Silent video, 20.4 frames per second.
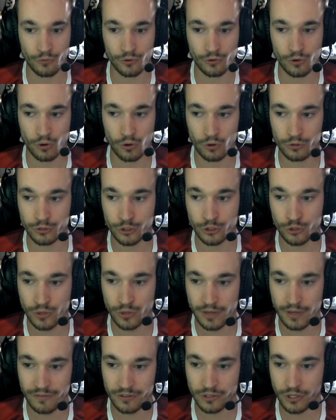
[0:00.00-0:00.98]
For
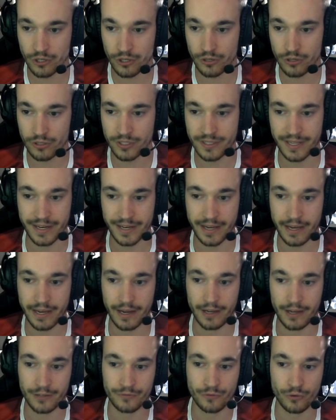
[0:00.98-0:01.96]
all the travel costs
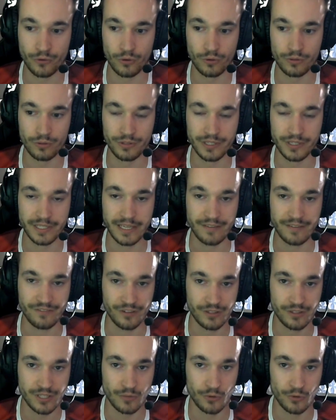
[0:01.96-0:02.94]
that I had for all
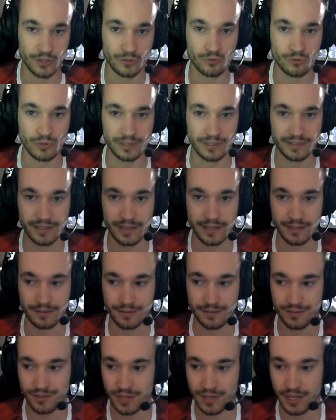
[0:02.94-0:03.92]
the events I wanted to
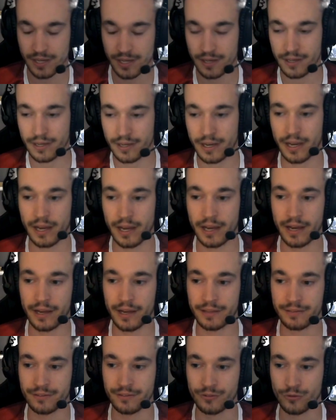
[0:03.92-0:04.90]
attend.
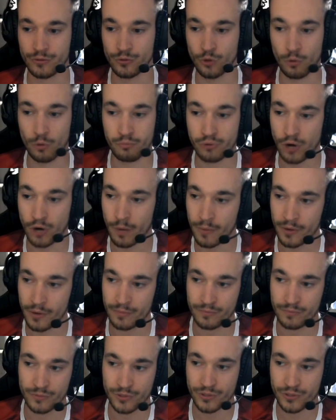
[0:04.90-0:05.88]
I had no
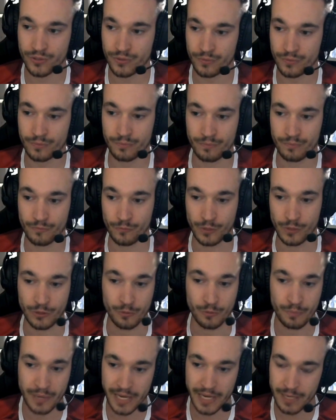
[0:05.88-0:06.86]
problems
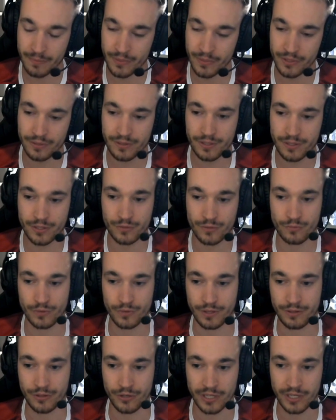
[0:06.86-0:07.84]
with the
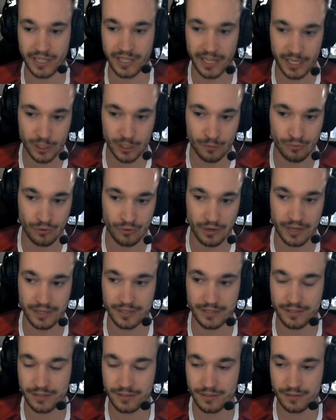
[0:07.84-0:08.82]
payments, with the cash
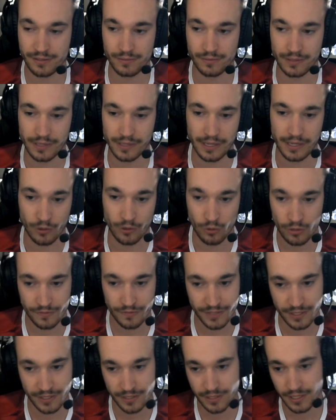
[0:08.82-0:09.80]
price,
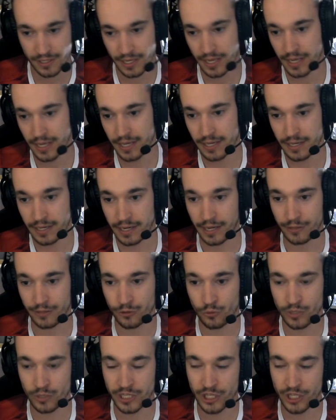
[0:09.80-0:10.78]
like all of this
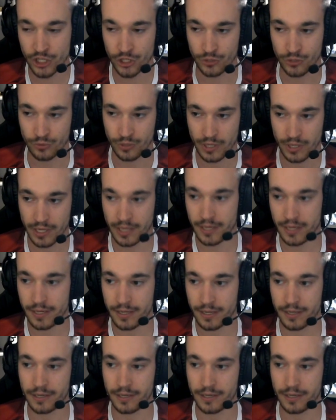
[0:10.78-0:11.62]
had no issue.